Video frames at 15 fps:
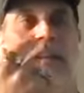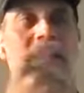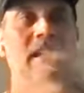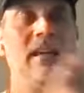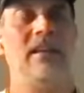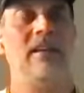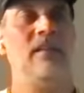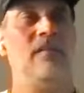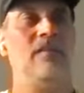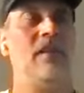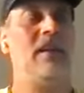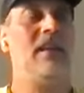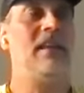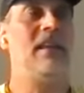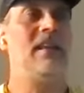and then you
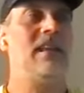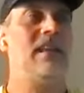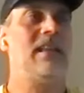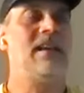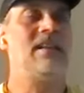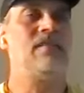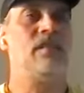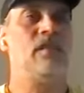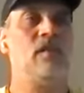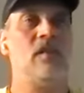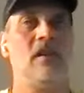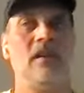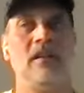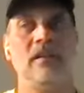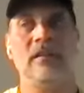finally get that last phone
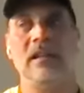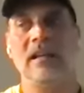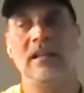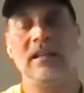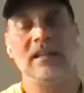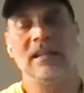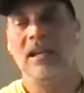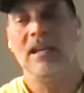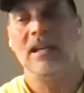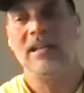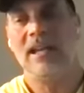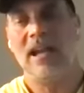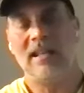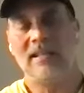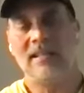call, and like,
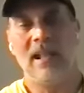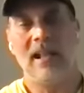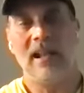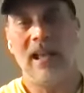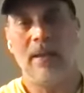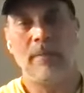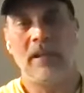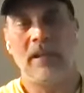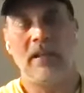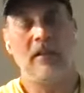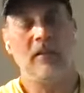yeah, it's not happening.